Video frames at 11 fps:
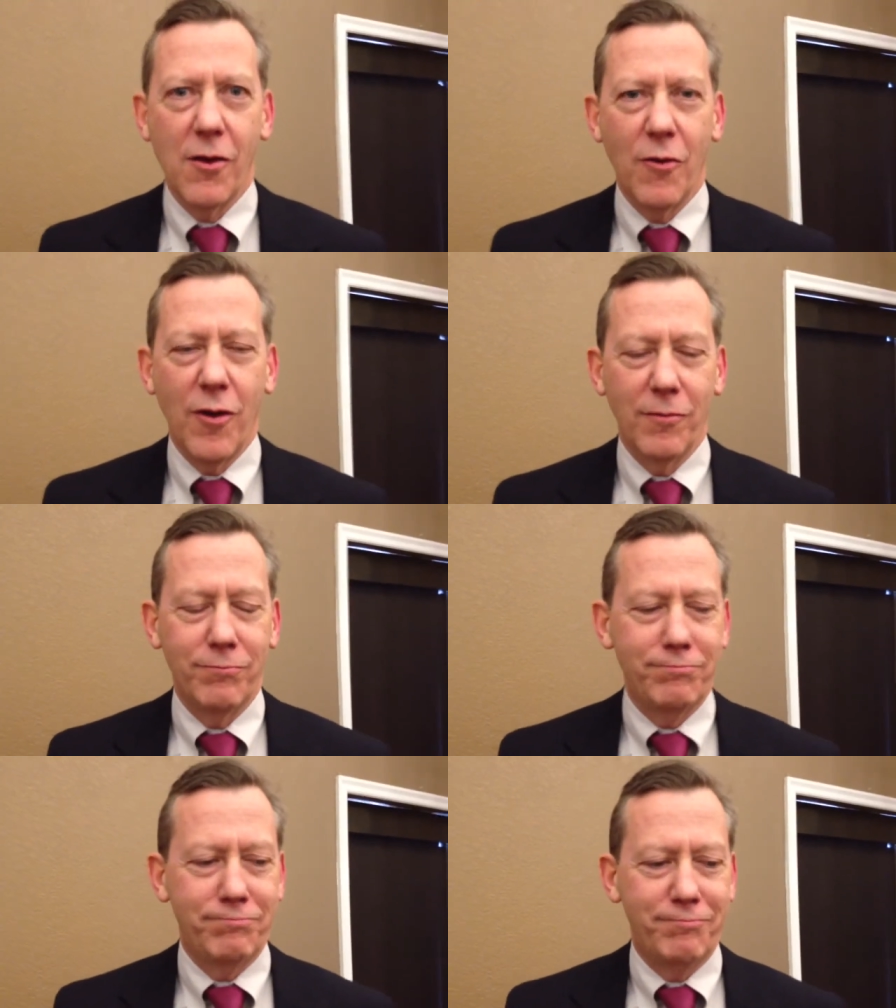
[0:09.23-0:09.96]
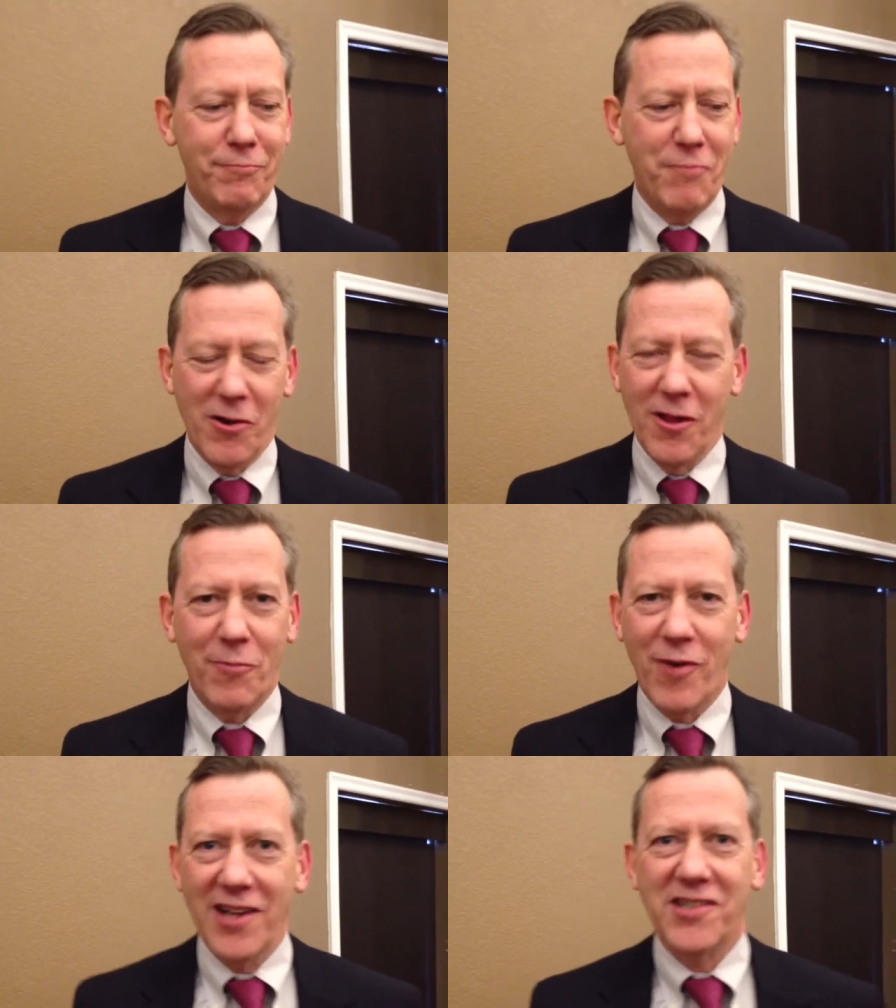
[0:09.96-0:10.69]
Well,
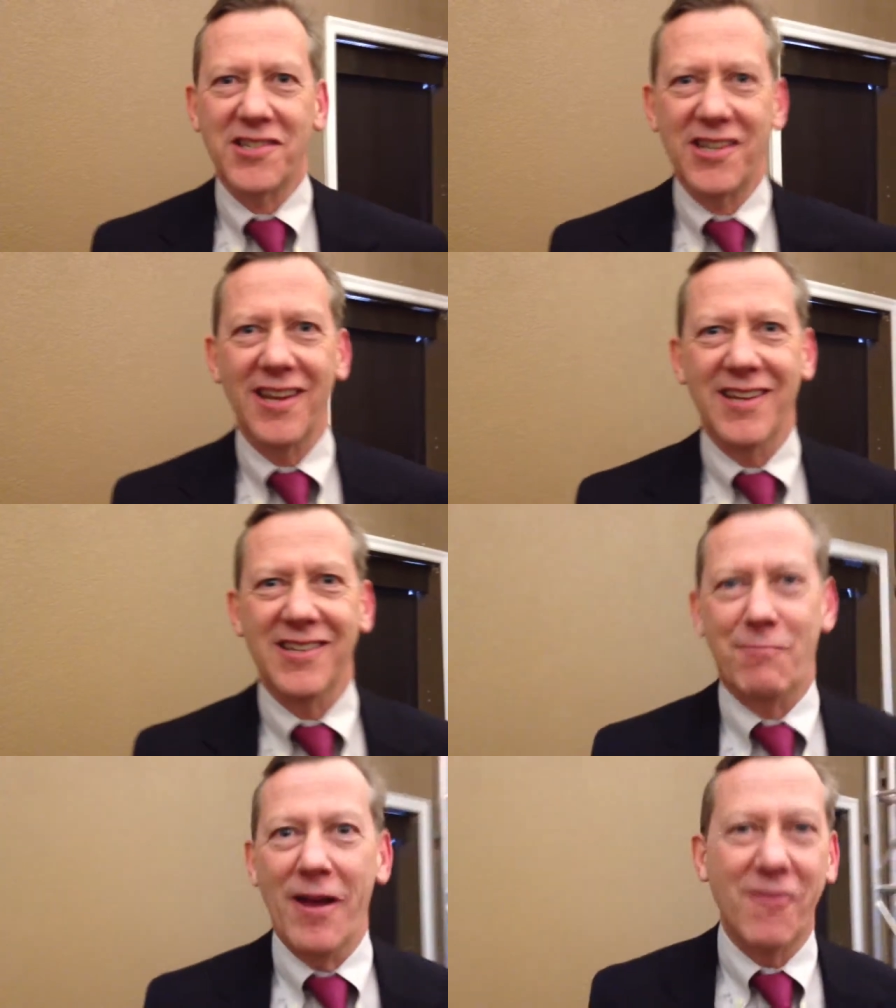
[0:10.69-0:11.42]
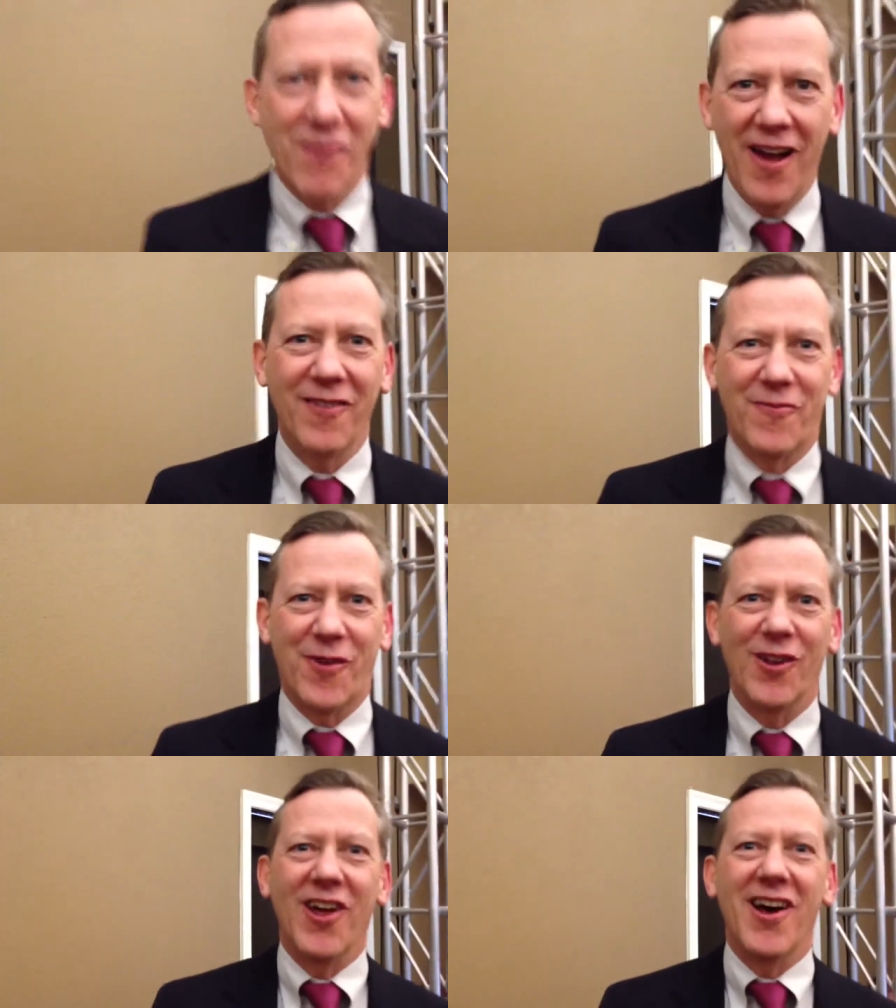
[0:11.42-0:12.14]
parallel processing has been around
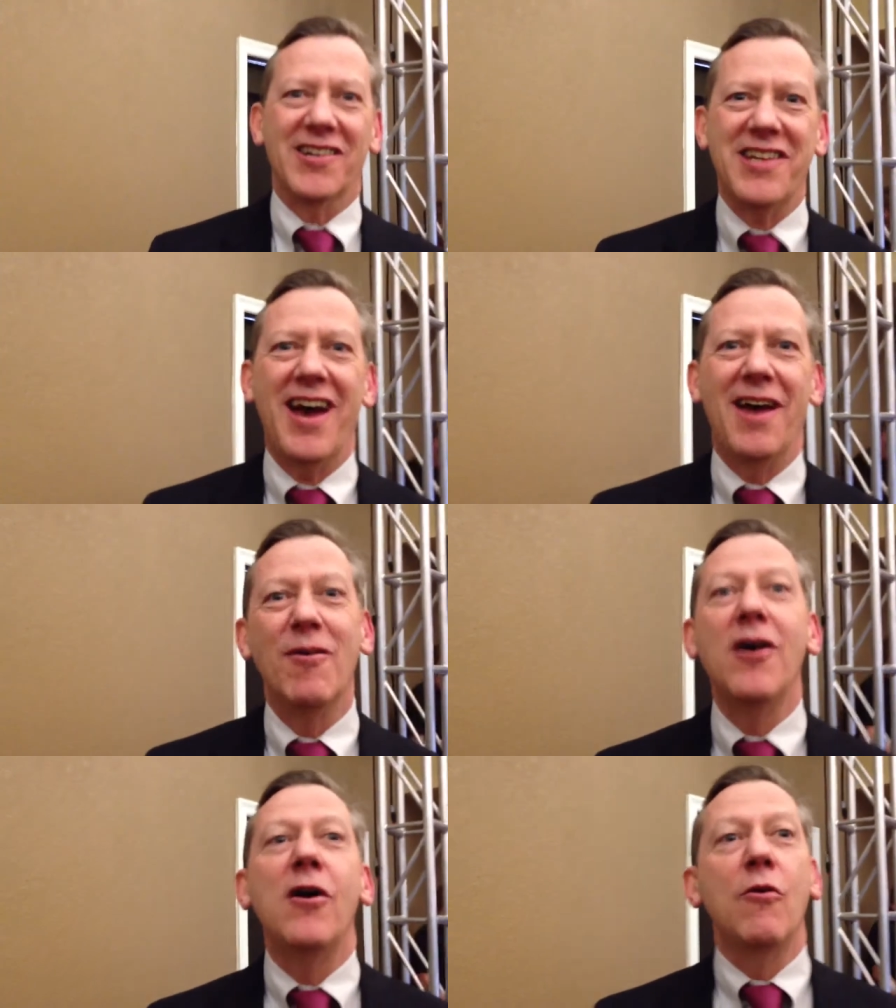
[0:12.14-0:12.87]
for a long time.